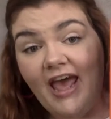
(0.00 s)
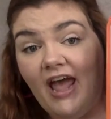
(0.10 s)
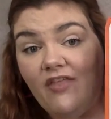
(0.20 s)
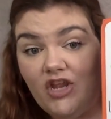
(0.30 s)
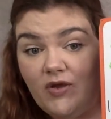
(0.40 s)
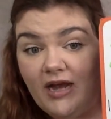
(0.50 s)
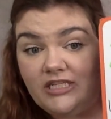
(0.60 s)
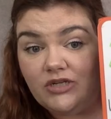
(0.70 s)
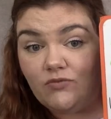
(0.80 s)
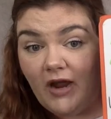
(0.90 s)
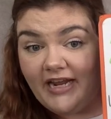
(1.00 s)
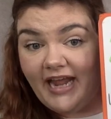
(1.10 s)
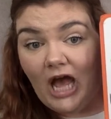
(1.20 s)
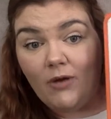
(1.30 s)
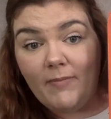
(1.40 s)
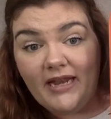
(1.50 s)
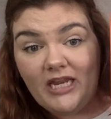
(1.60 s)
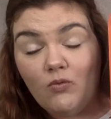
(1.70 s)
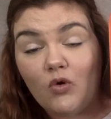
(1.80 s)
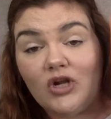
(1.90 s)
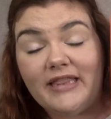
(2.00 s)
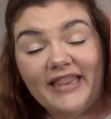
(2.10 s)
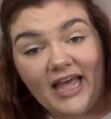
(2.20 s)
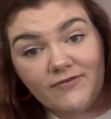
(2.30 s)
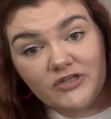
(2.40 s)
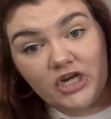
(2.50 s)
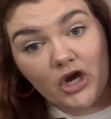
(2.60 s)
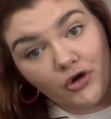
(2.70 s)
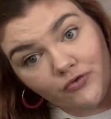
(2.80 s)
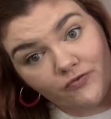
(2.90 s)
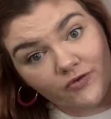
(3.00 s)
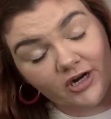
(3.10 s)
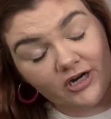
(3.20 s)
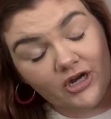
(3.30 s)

and then you had to write how many were left over.